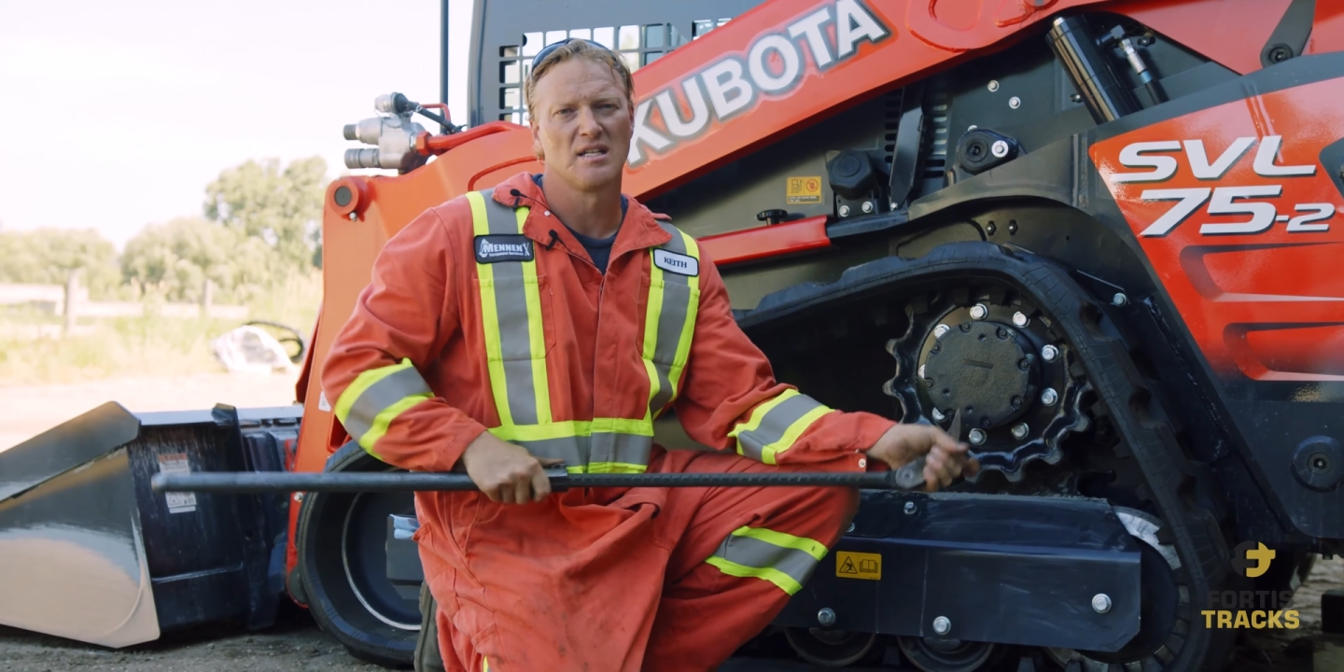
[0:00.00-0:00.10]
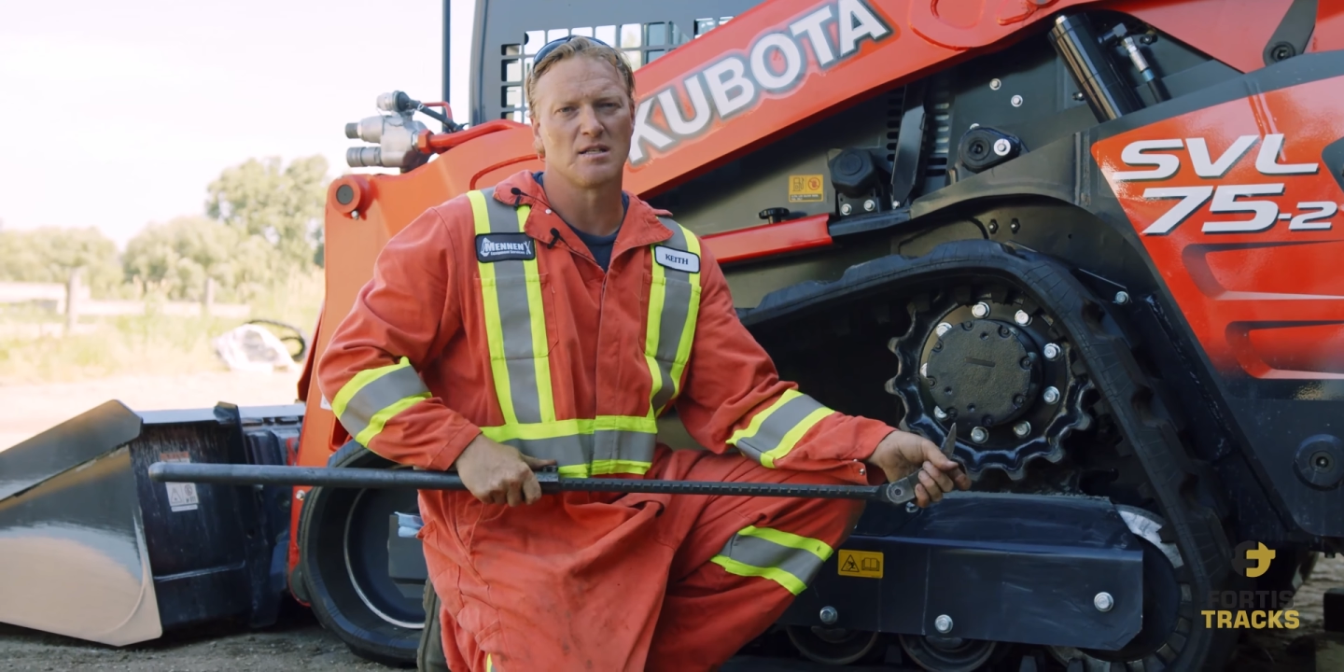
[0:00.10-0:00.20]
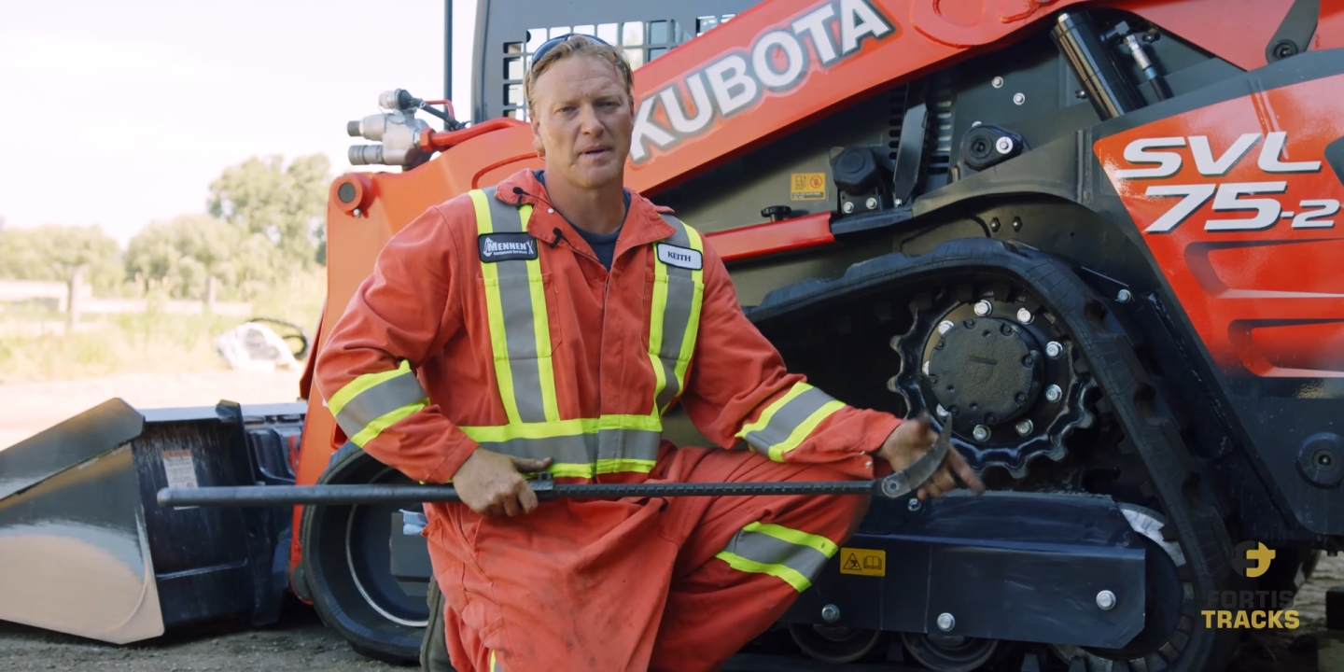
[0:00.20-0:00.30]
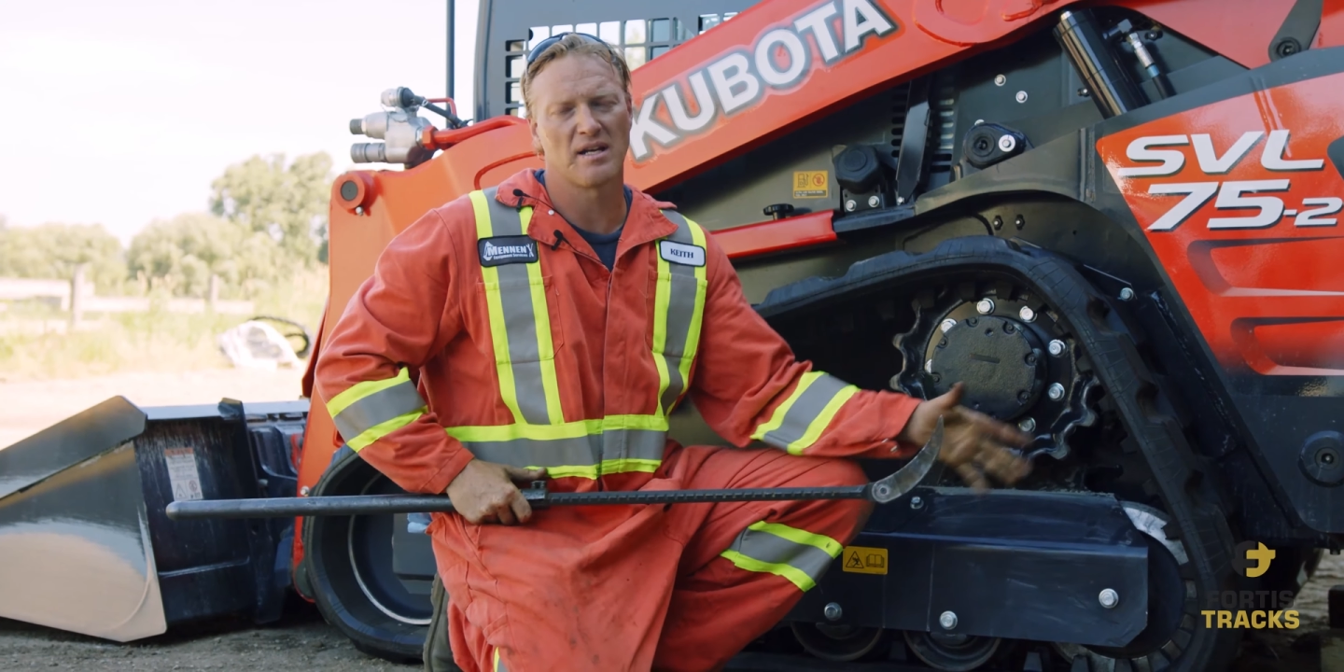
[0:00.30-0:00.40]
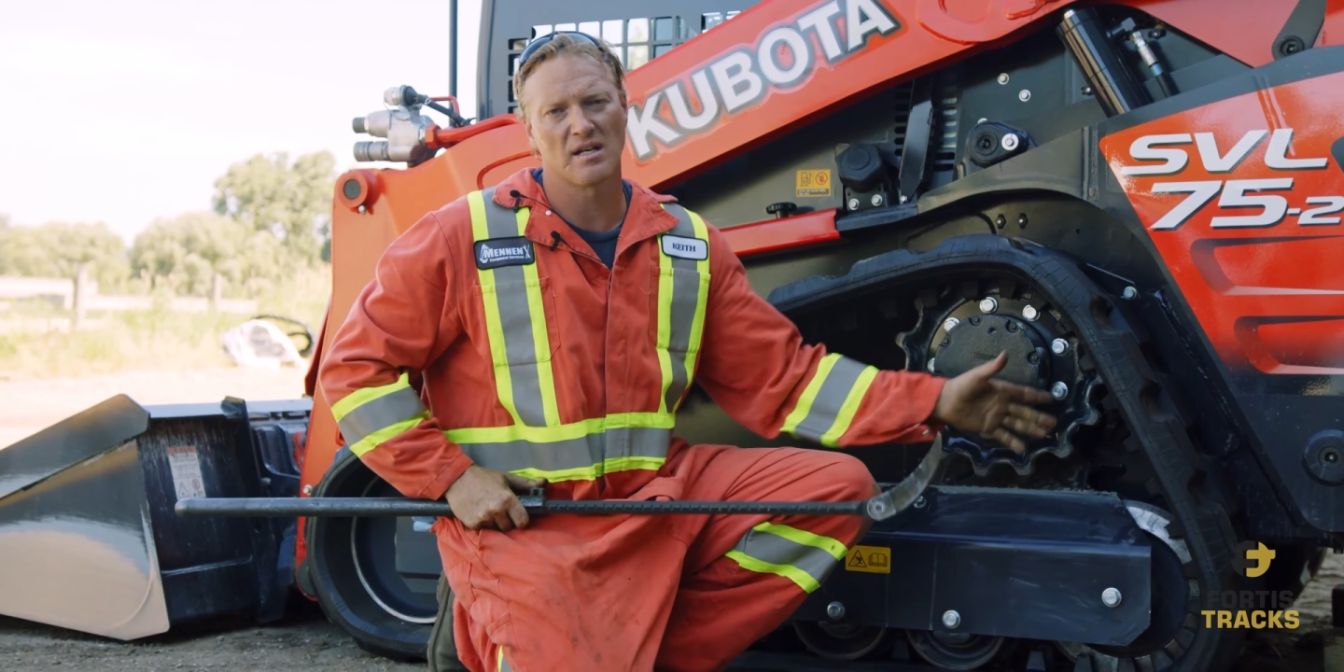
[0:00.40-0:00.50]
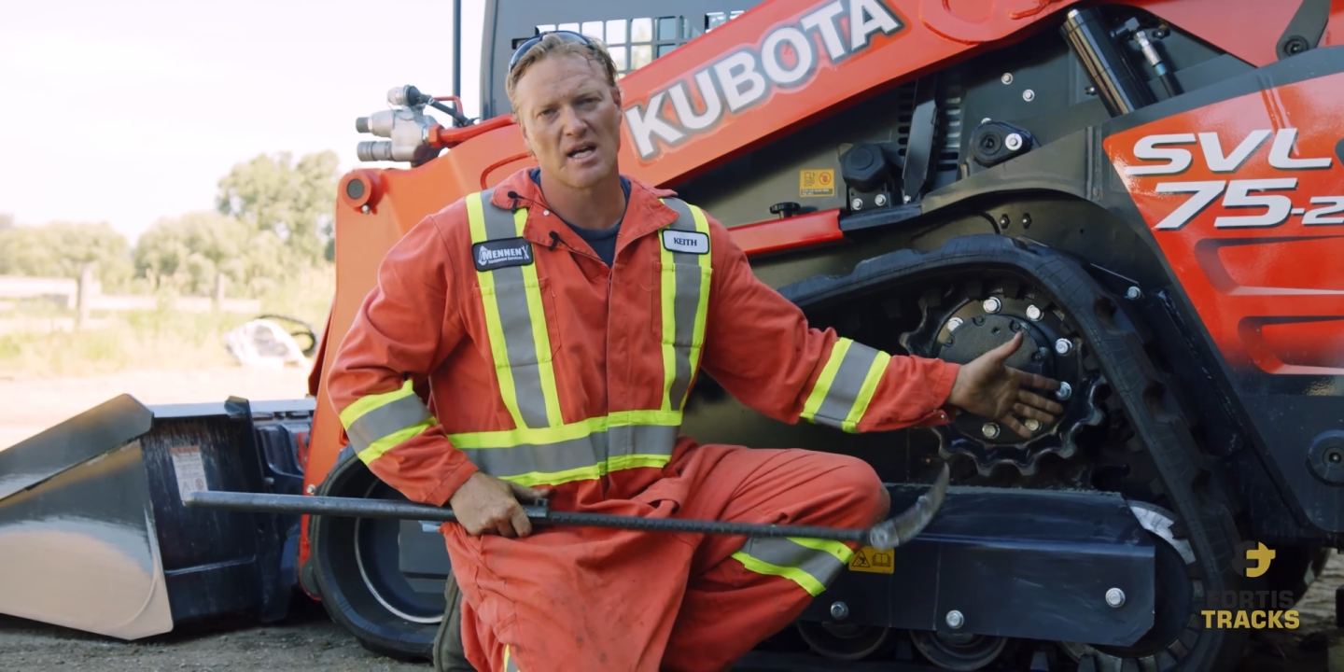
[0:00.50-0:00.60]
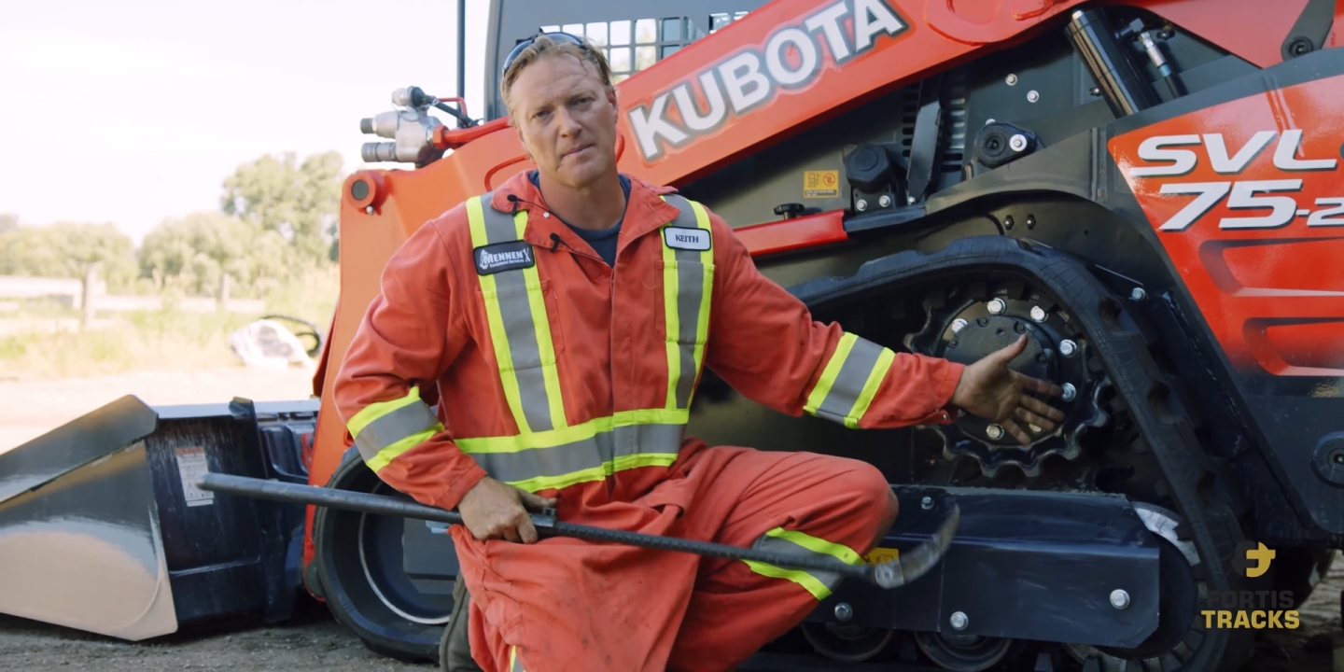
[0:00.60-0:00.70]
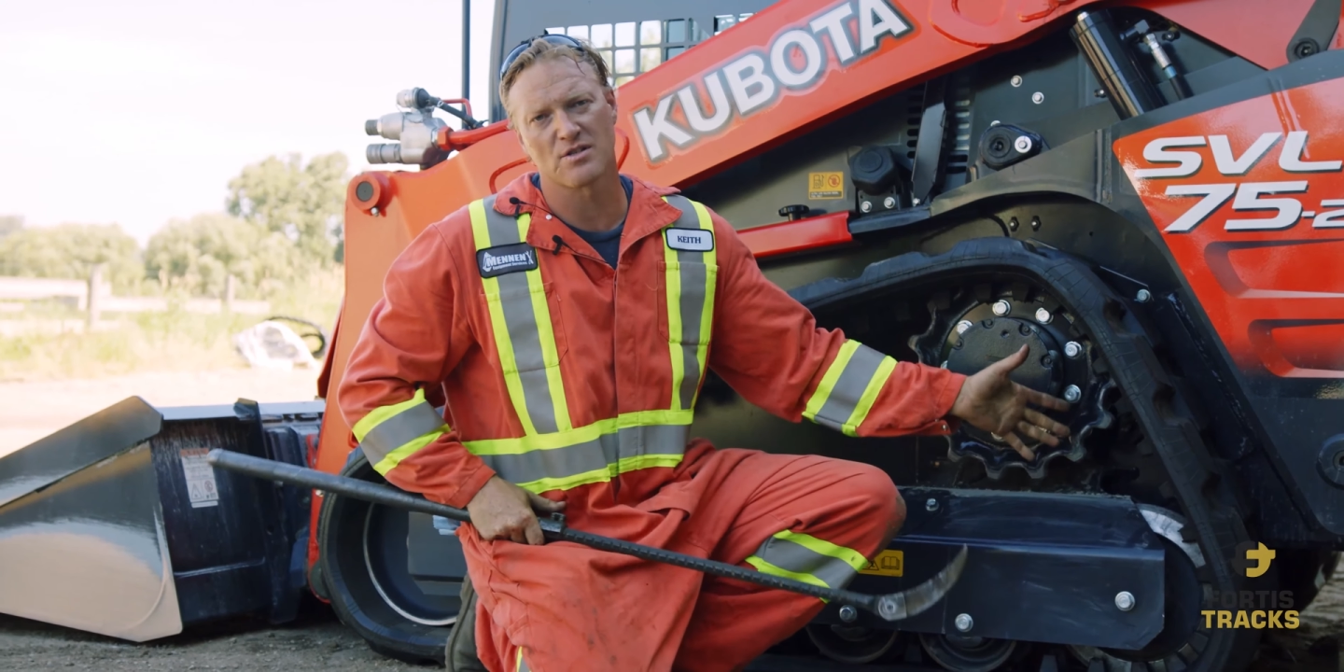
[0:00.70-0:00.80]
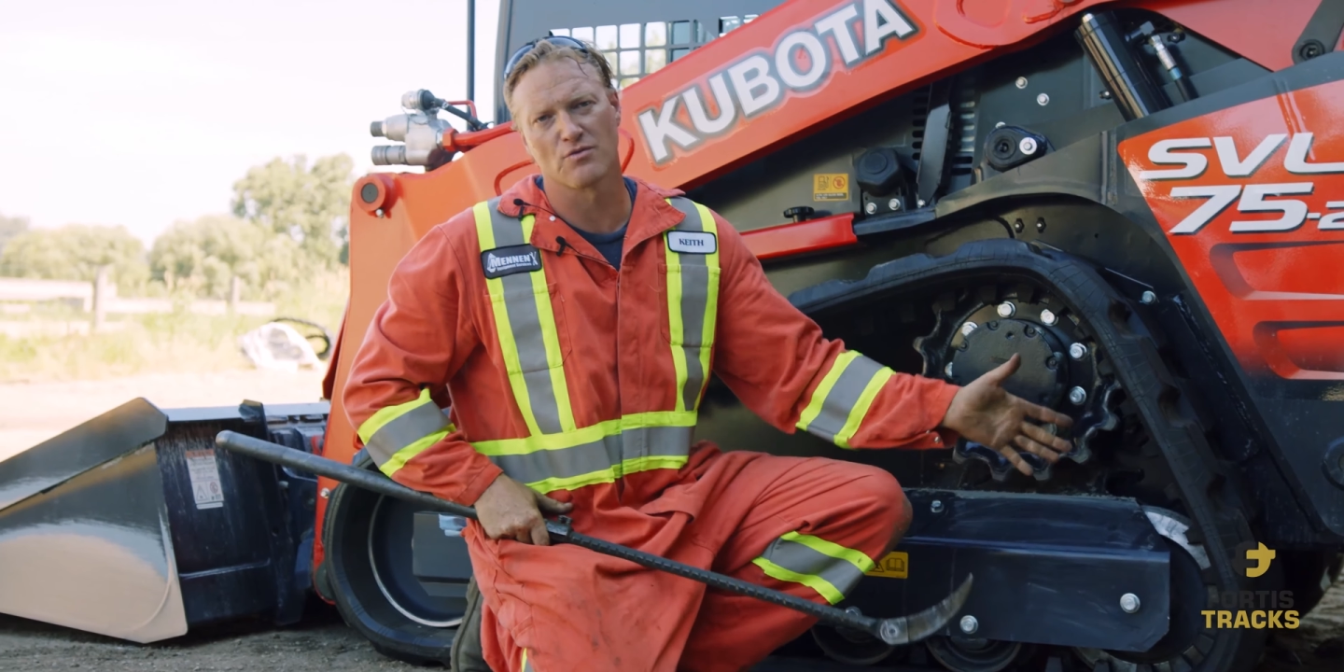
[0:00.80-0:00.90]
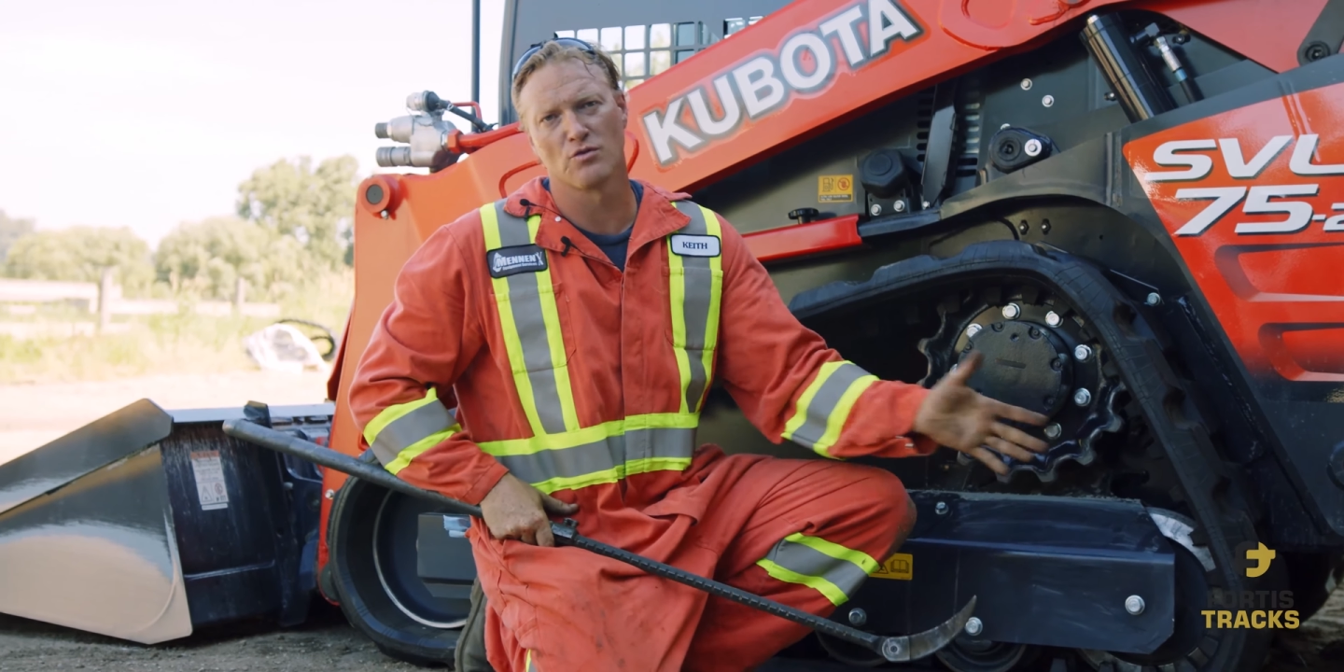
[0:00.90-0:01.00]
depending on
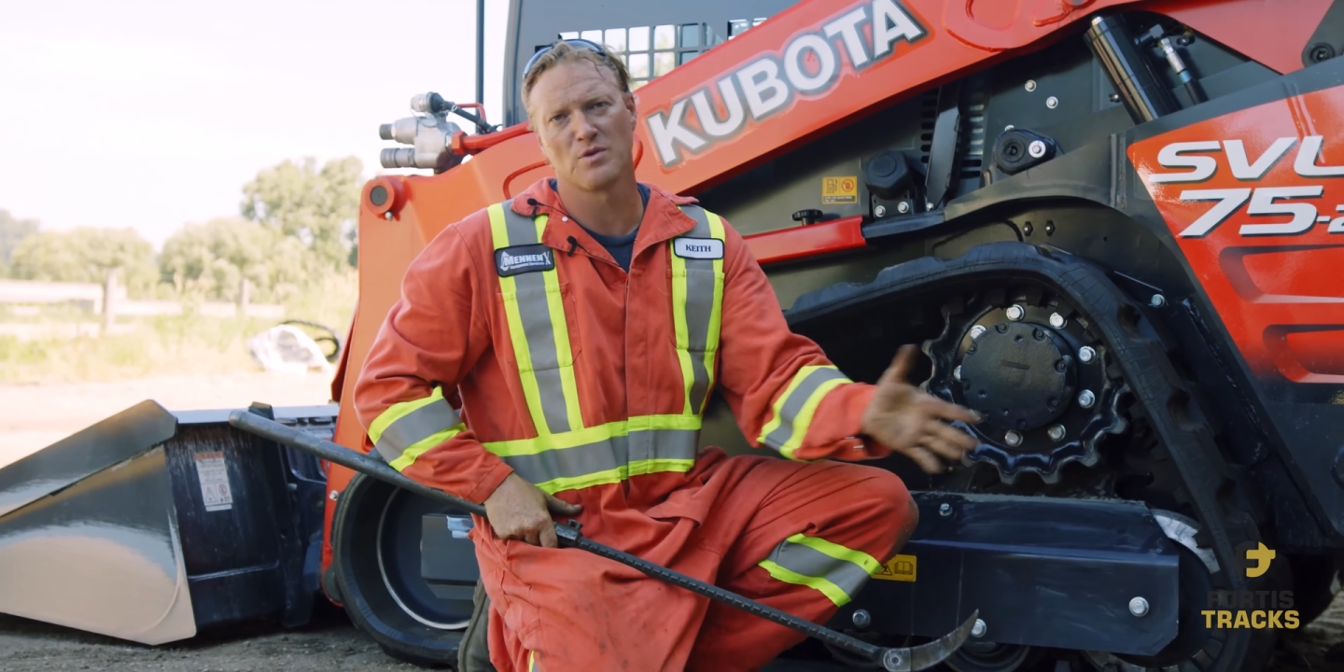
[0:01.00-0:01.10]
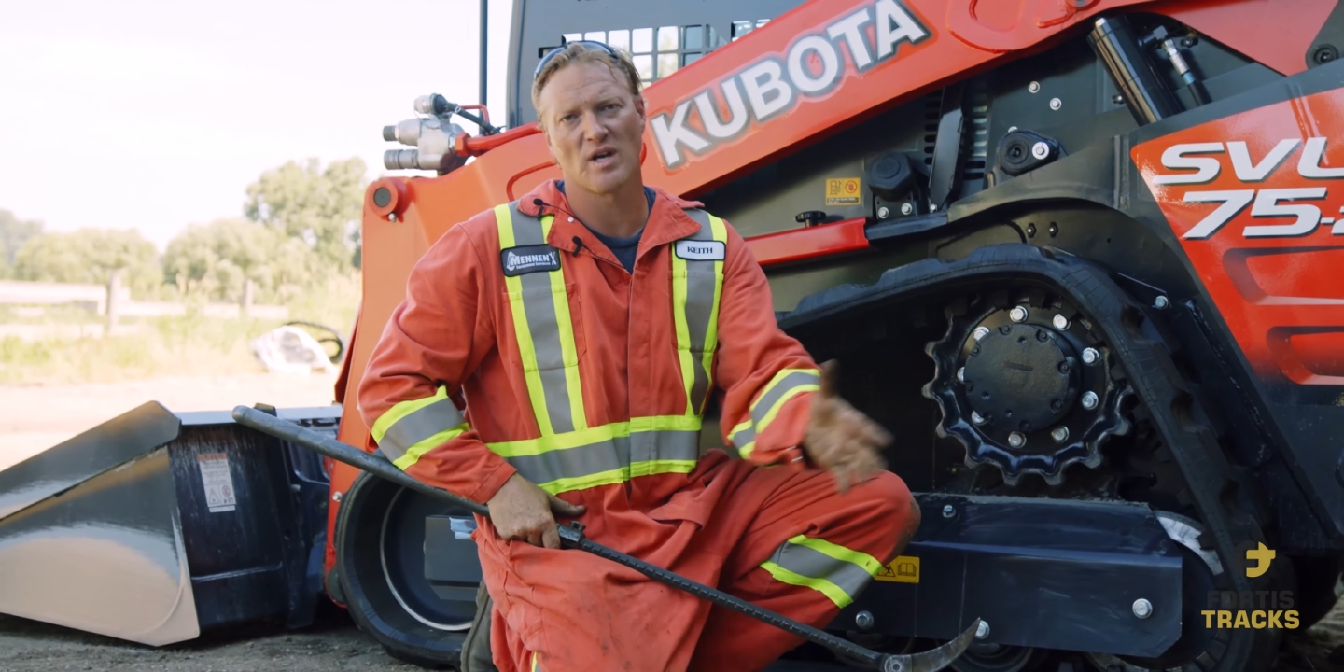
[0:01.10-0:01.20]
how much room